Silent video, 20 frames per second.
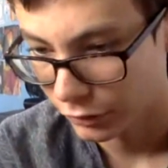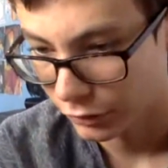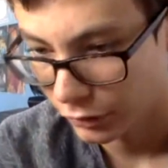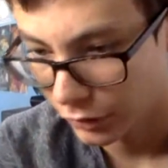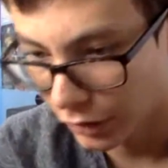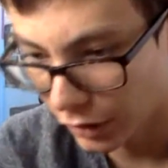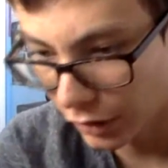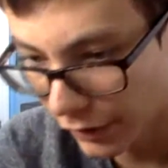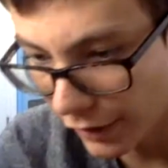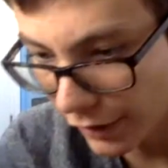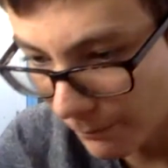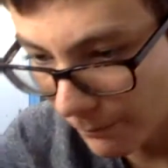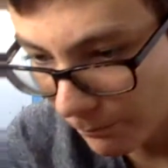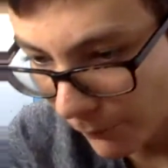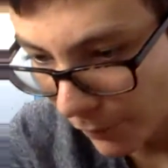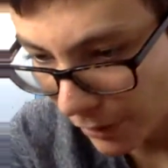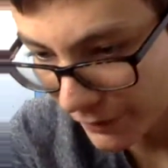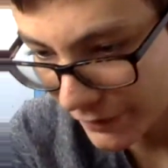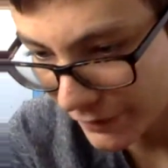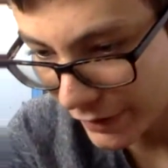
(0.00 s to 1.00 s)

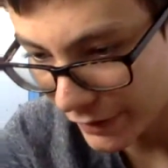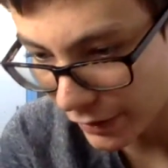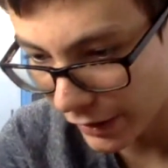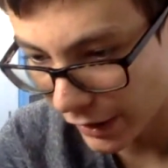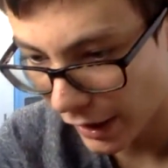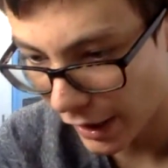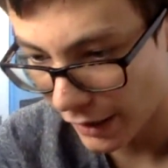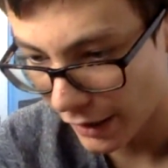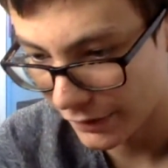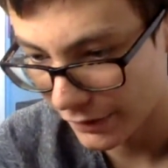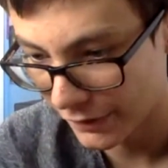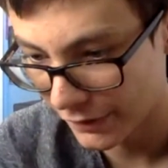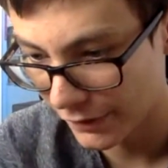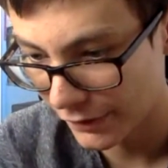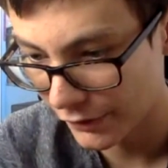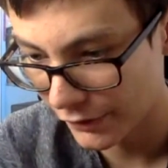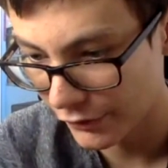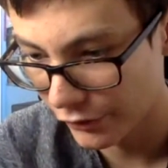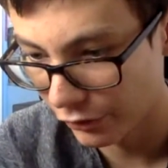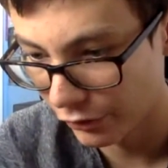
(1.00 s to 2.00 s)
Martina
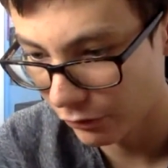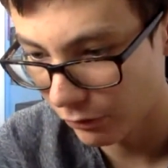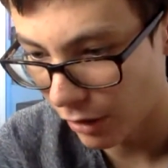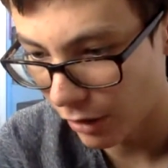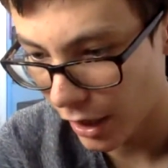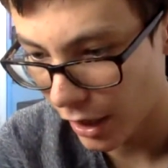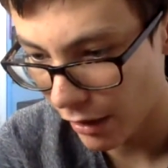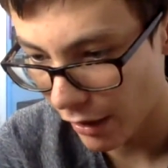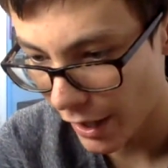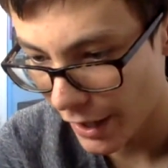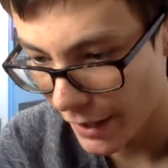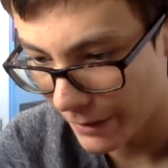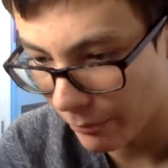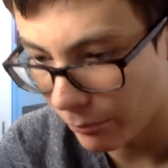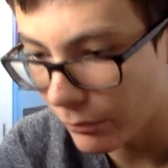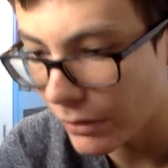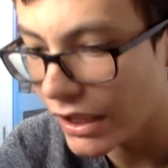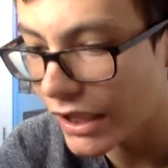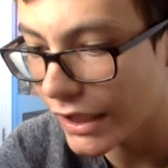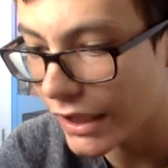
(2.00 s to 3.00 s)
asks, do I like
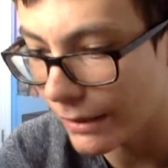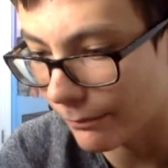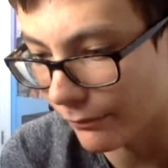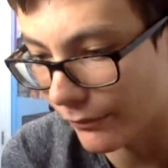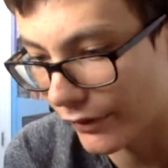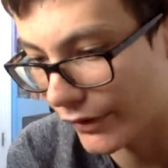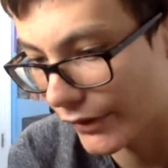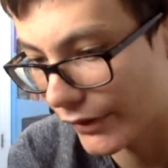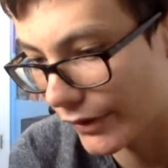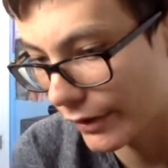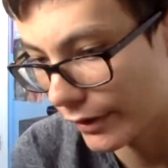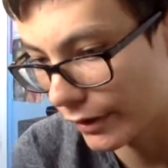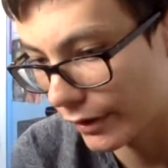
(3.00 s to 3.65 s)
memes?